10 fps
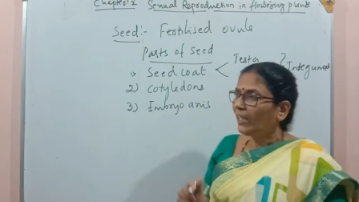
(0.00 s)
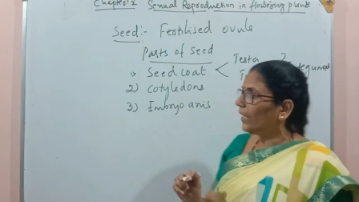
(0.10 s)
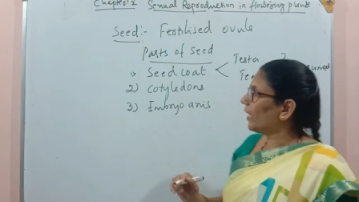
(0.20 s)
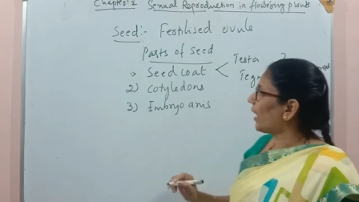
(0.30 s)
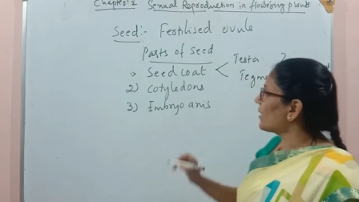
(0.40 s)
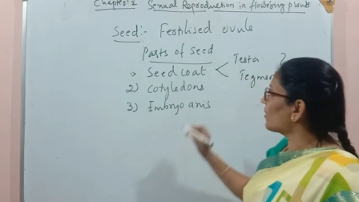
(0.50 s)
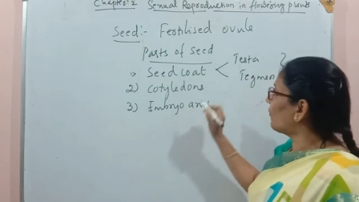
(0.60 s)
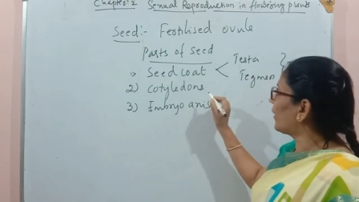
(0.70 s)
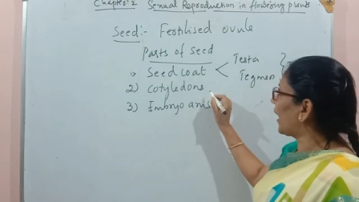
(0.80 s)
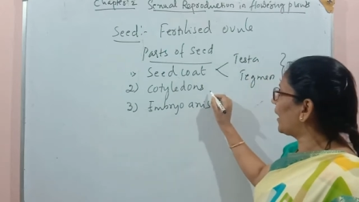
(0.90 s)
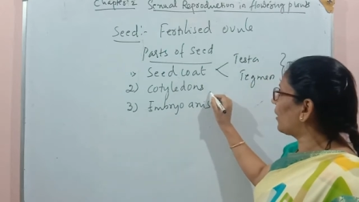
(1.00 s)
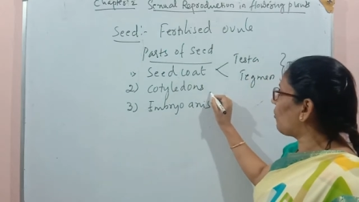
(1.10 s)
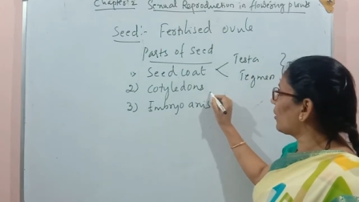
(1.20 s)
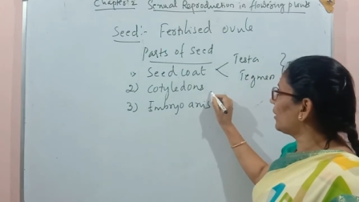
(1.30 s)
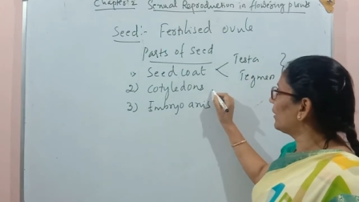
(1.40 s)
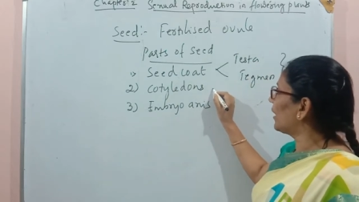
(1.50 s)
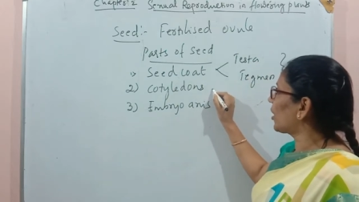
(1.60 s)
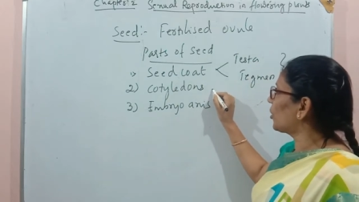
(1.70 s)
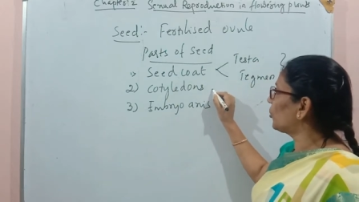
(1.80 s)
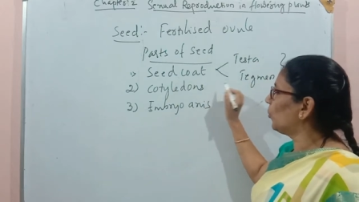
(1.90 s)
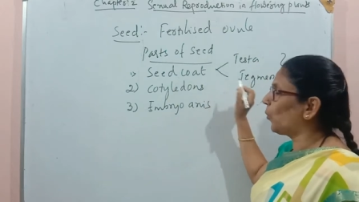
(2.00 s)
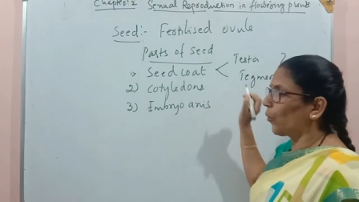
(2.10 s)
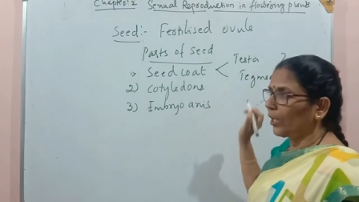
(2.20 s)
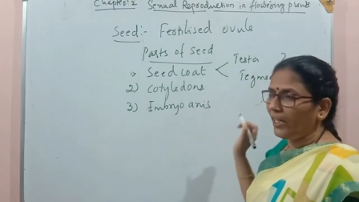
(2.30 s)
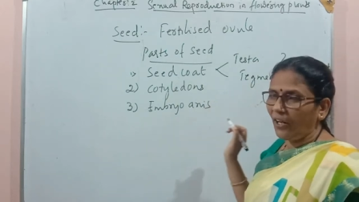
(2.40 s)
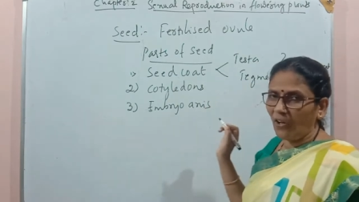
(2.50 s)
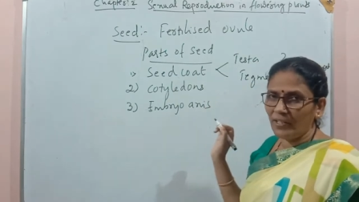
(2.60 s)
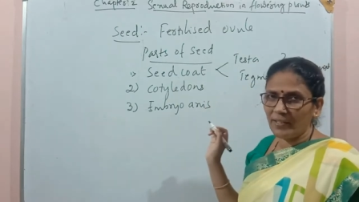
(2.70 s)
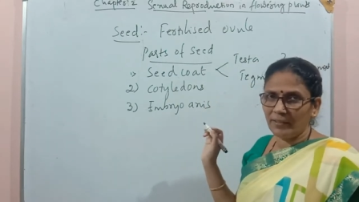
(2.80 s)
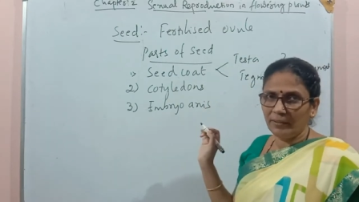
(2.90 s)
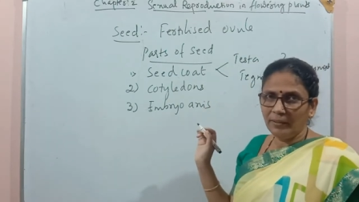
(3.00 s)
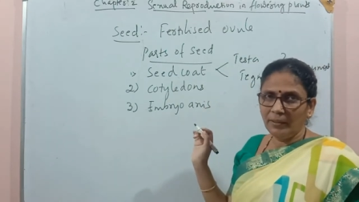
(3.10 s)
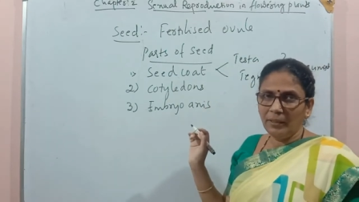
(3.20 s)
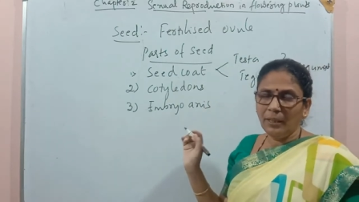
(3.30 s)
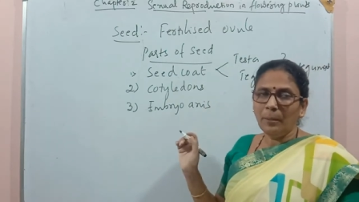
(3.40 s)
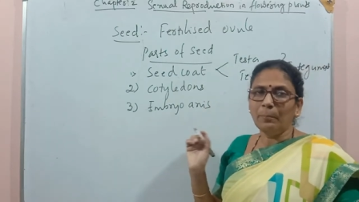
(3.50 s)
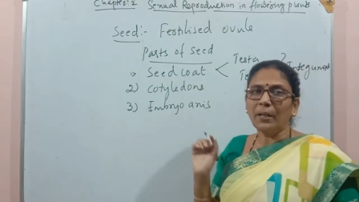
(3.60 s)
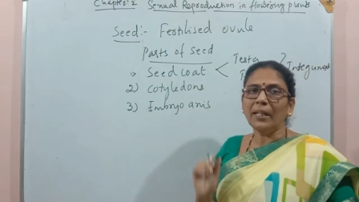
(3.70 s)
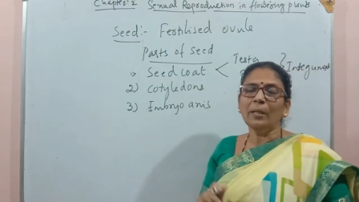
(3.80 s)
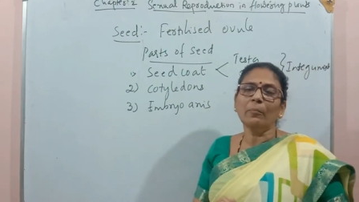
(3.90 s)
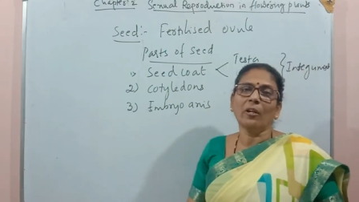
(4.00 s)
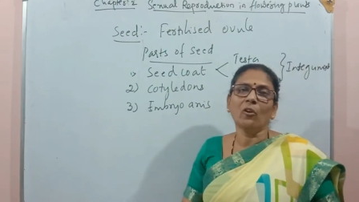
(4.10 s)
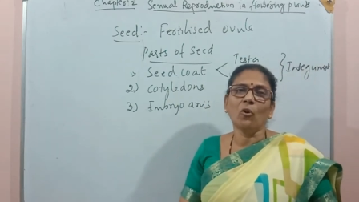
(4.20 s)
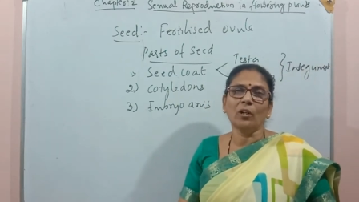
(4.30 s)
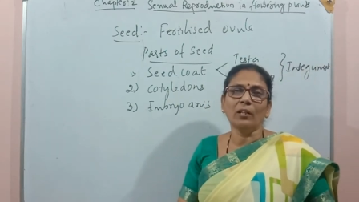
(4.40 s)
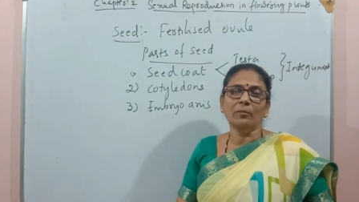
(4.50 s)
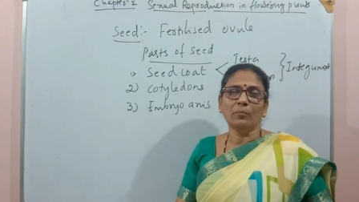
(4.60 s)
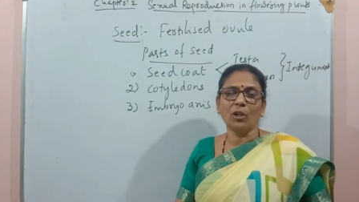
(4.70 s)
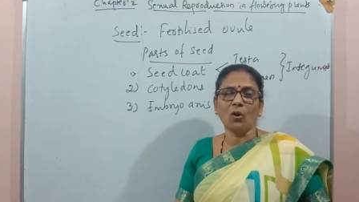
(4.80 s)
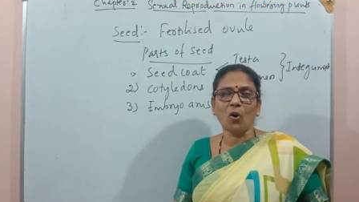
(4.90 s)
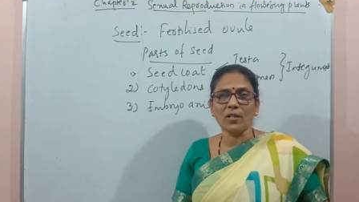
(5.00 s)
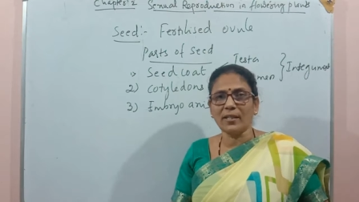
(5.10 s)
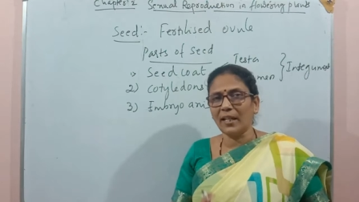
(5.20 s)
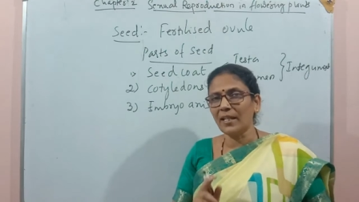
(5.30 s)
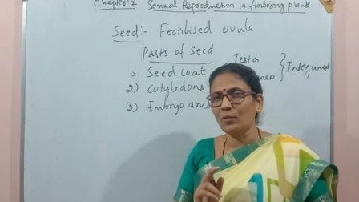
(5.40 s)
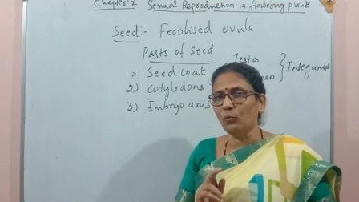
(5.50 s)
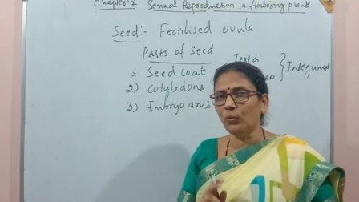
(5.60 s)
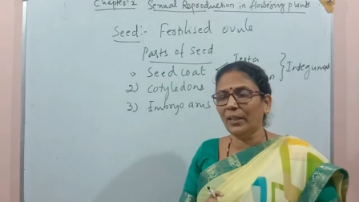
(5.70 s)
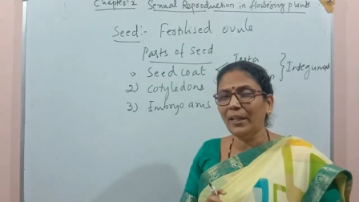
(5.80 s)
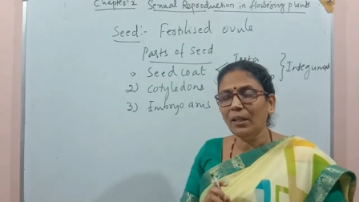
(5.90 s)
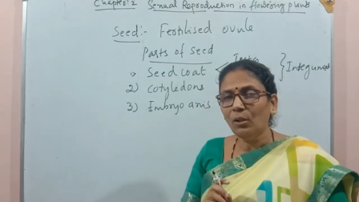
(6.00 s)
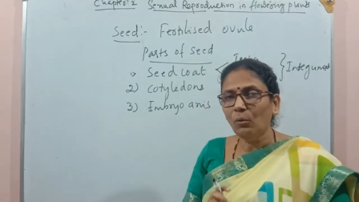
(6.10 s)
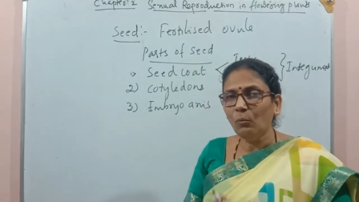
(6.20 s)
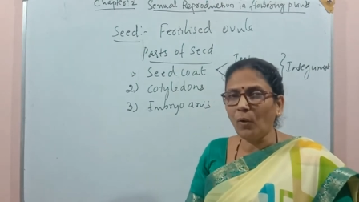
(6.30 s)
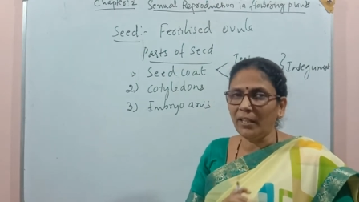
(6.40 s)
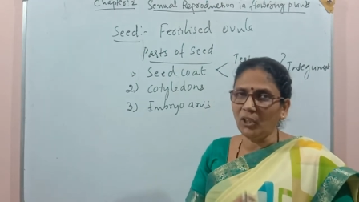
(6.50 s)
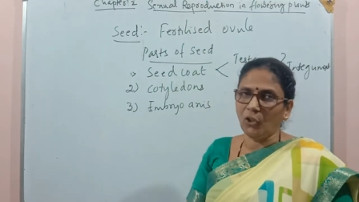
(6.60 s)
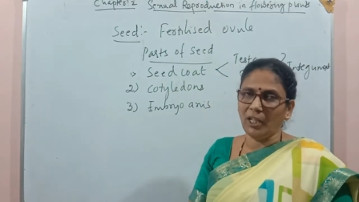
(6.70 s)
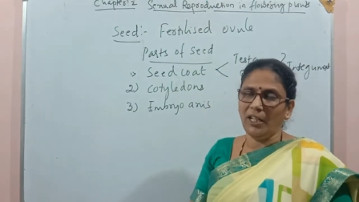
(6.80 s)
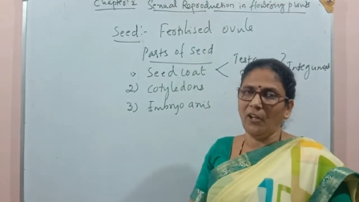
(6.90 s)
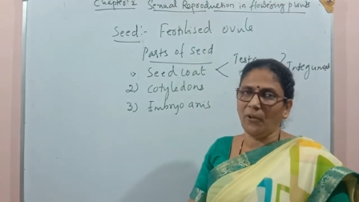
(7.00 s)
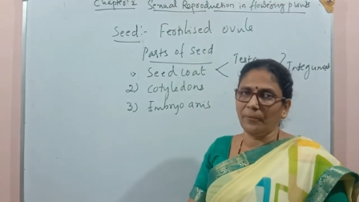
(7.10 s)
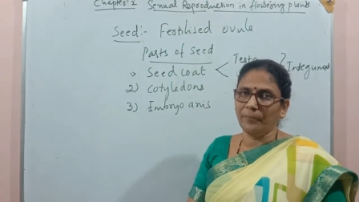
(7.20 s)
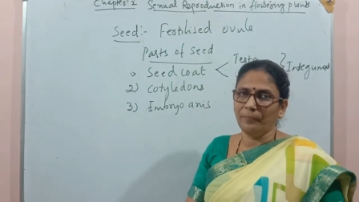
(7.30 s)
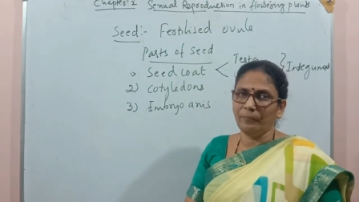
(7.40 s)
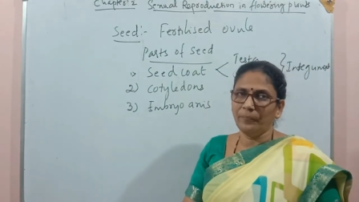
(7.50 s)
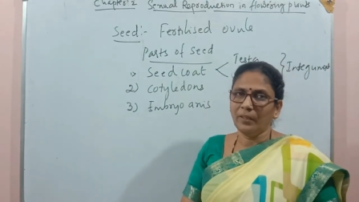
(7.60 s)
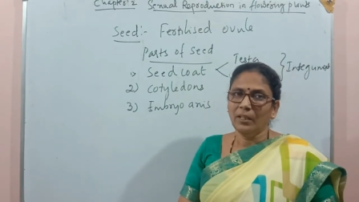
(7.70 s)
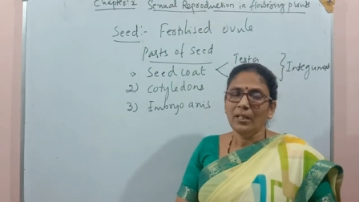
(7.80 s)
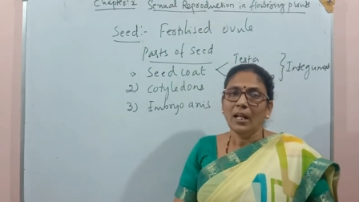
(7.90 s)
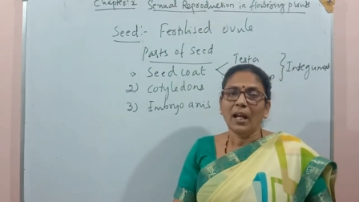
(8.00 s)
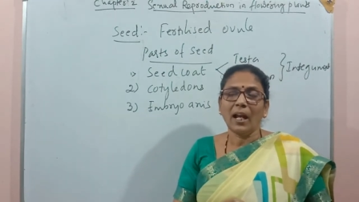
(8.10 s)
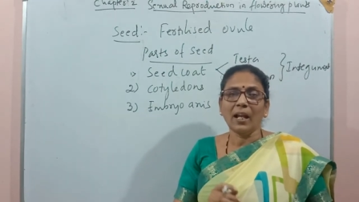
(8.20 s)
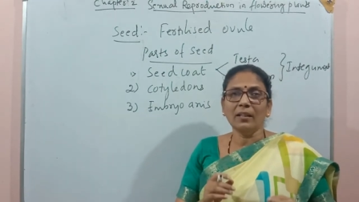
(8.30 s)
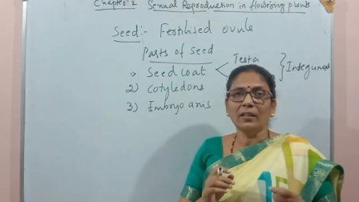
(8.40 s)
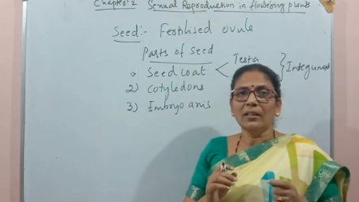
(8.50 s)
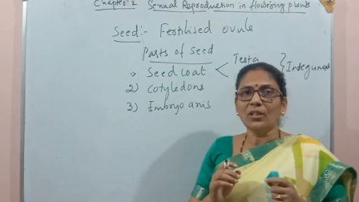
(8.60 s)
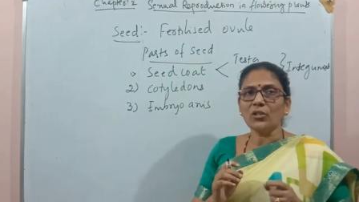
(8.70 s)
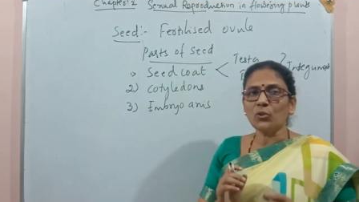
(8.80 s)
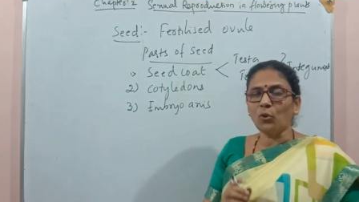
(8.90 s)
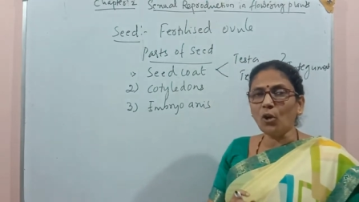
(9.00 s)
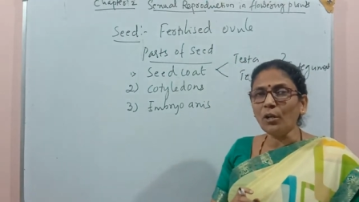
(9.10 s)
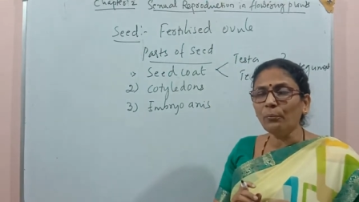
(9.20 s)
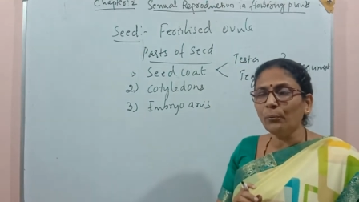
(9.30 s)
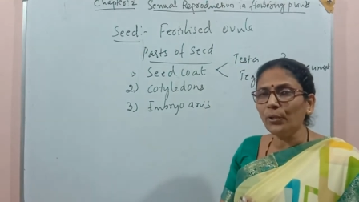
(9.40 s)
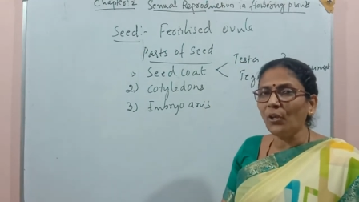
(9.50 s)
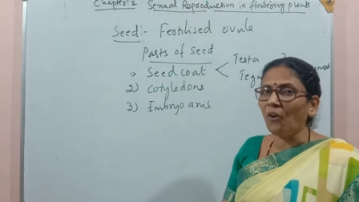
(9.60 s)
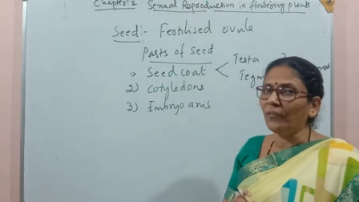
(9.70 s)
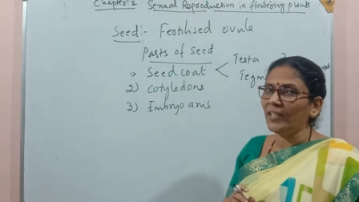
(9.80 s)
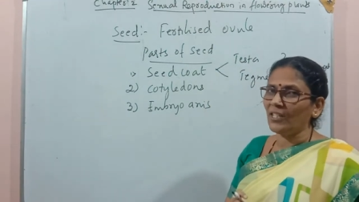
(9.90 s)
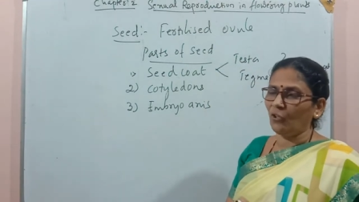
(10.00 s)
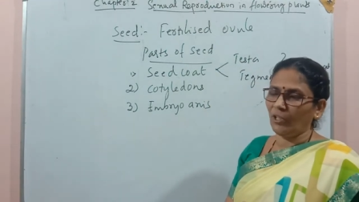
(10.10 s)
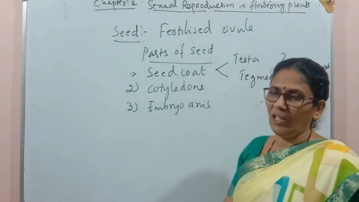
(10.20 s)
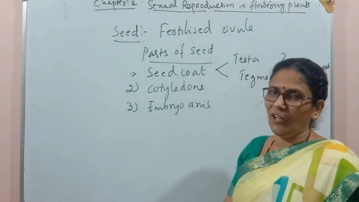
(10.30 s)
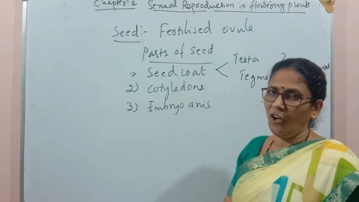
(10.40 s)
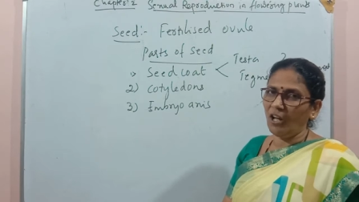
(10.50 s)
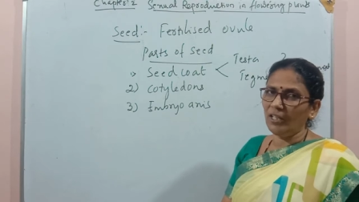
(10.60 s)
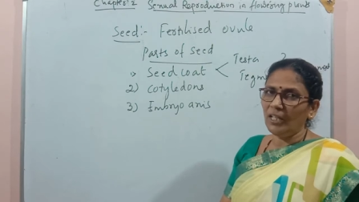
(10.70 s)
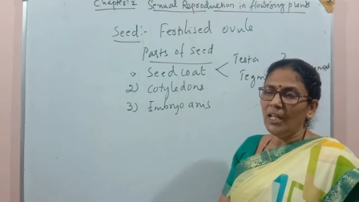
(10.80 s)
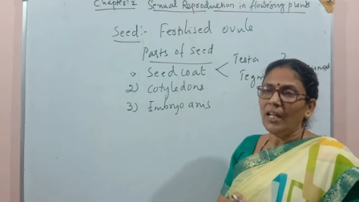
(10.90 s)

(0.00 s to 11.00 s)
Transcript: In case of dicot, there are two cotyledons, but in monocots there is only one cotyledon. And the stored food of this cotyledon